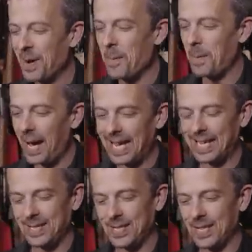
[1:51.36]
went
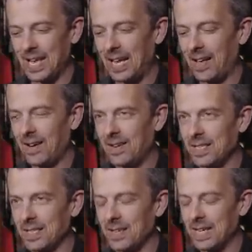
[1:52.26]
back to the LAR
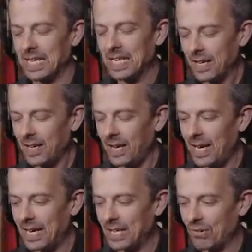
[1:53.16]
design
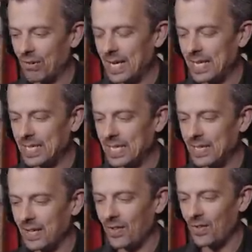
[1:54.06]
and
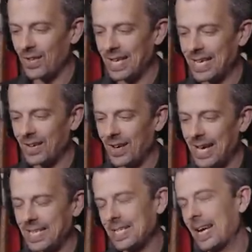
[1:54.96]
created the
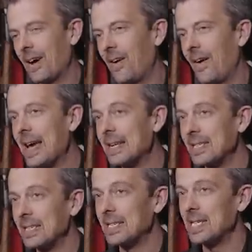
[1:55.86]

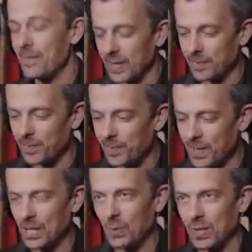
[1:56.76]
SAR-87,
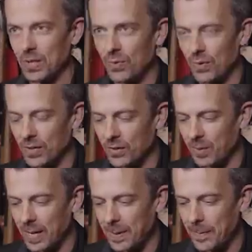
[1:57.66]
which is what's in front
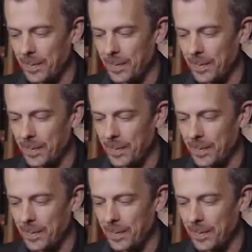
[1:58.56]
of me.